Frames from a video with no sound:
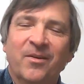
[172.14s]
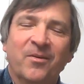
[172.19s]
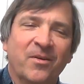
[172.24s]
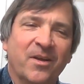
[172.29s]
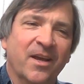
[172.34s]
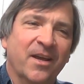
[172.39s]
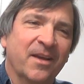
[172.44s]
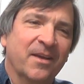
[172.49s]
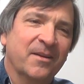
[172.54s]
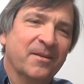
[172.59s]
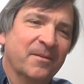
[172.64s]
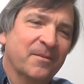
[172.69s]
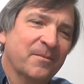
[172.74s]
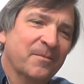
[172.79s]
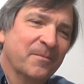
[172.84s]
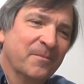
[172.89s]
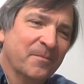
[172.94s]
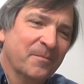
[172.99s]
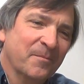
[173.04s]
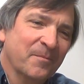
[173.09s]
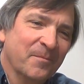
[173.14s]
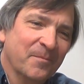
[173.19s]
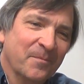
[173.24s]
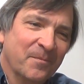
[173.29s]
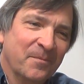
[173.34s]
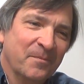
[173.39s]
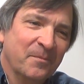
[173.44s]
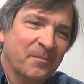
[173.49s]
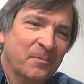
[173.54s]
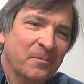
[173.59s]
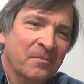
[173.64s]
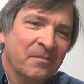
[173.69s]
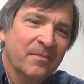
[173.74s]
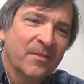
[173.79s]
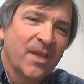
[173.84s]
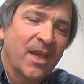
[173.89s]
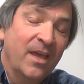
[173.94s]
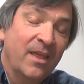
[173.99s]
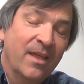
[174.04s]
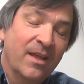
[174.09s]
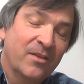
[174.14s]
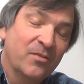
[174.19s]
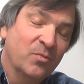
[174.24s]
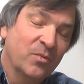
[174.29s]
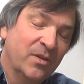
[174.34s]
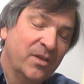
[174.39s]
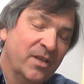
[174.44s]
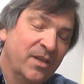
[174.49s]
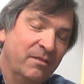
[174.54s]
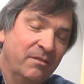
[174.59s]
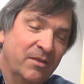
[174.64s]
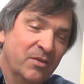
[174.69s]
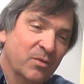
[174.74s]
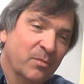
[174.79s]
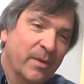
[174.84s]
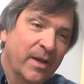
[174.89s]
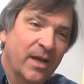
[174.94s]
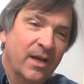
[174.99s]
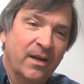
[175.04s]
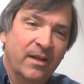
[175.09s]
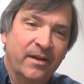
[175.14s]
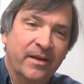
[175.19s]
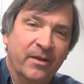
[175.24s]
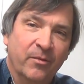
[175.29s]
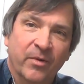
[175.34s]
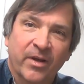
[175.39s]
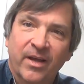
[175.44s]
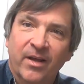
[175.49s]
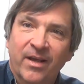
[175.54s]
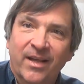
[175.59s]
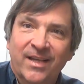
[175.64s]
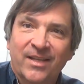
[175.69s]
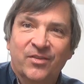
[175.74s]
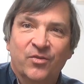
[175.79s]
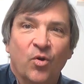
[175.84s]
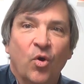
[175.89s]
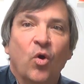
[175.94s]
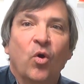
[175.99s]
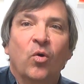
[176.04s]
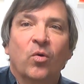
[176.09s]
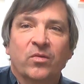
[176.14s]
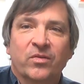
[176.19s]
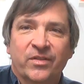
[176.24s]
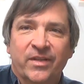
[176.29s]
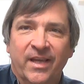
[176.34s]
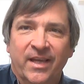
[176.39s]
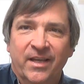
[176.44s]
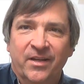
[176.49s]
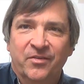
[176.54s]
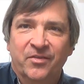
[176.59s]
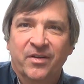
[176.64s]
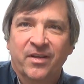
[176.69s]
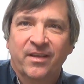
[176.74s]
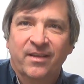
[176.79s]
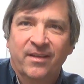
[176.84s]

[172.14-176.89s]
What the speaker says: Okay. Hey, that's what TV's about anyway. It's all staged.